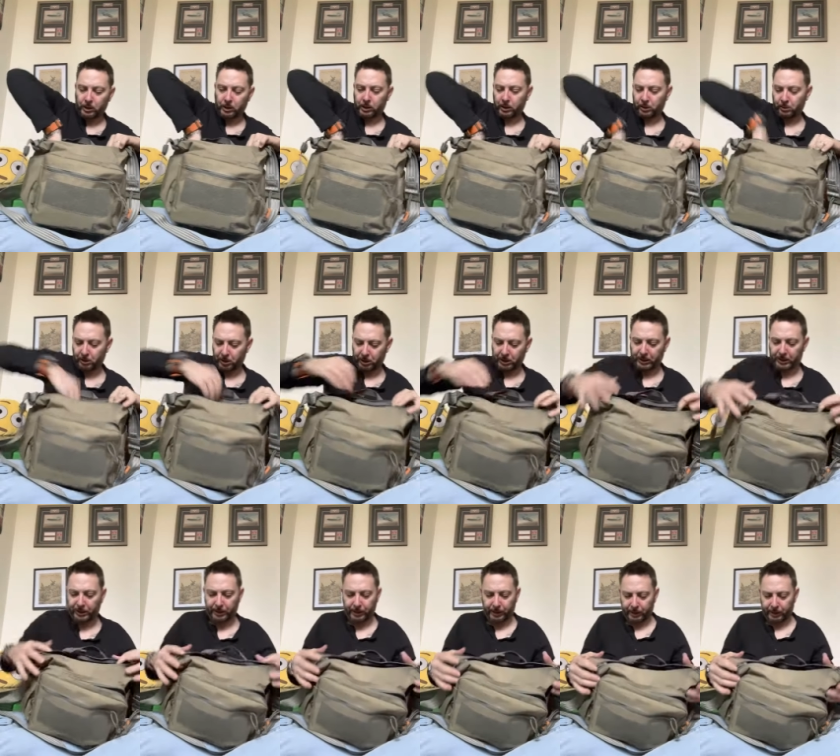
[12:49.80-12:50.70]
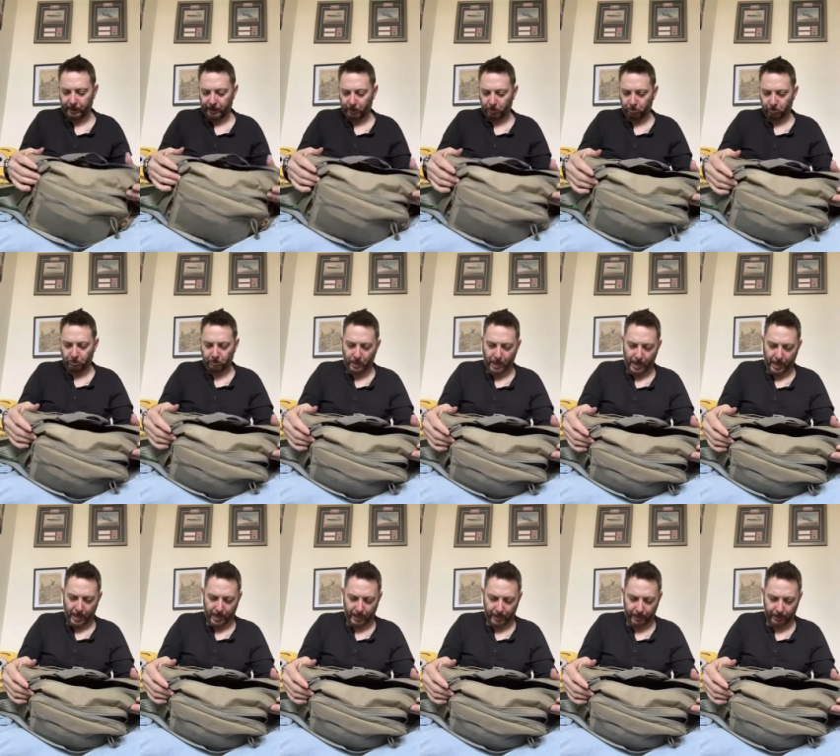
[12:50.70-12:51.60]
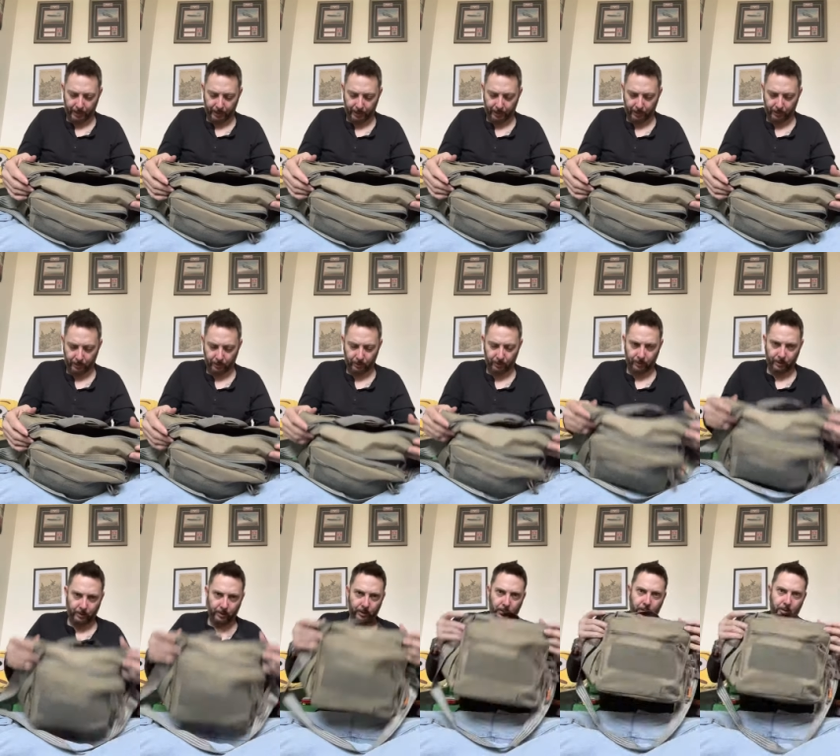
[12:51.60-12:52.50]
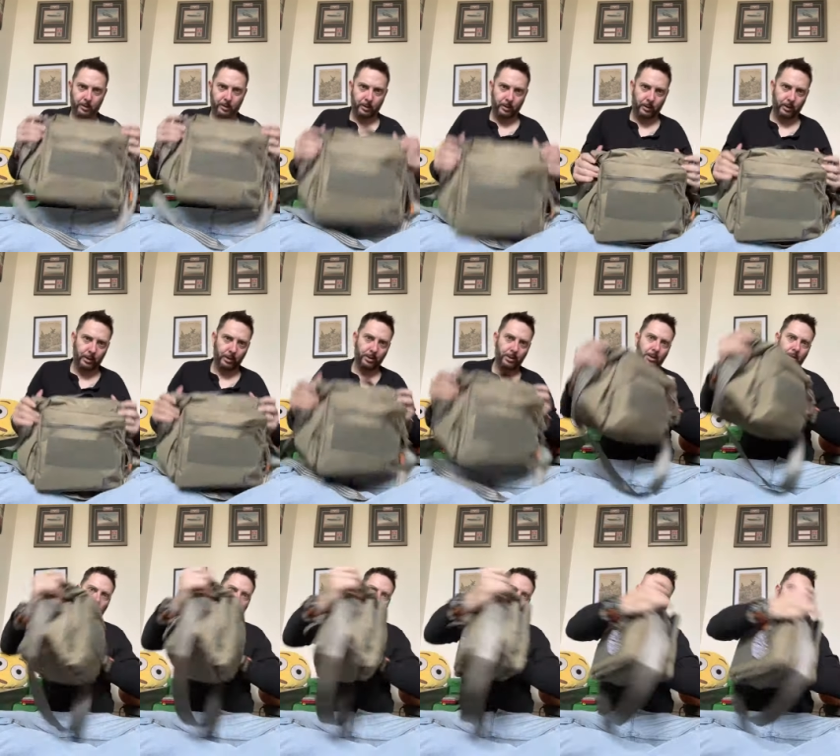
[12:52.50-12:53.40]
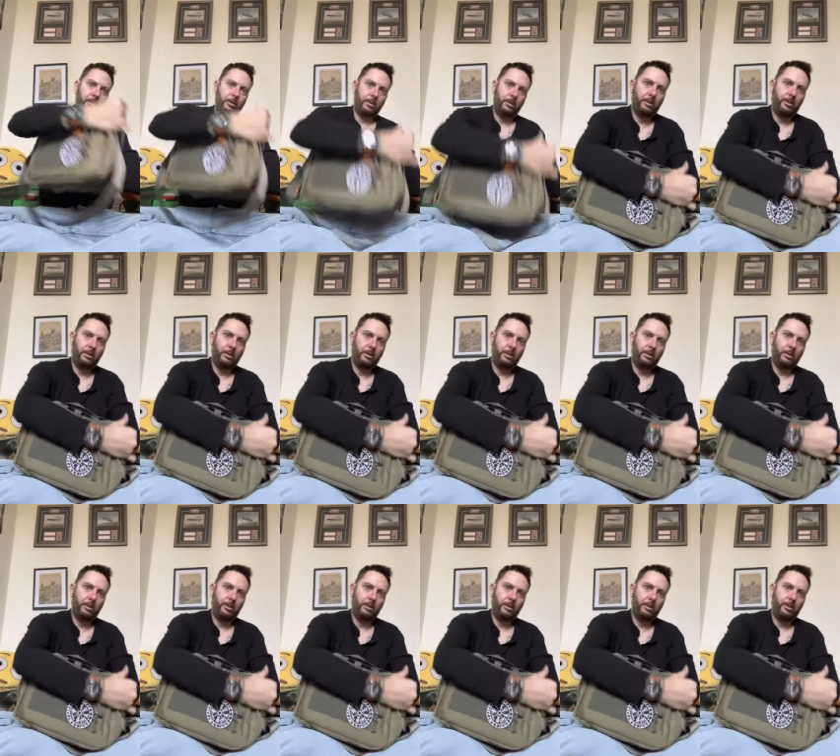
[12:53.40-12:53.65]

So as you can see, this bag has got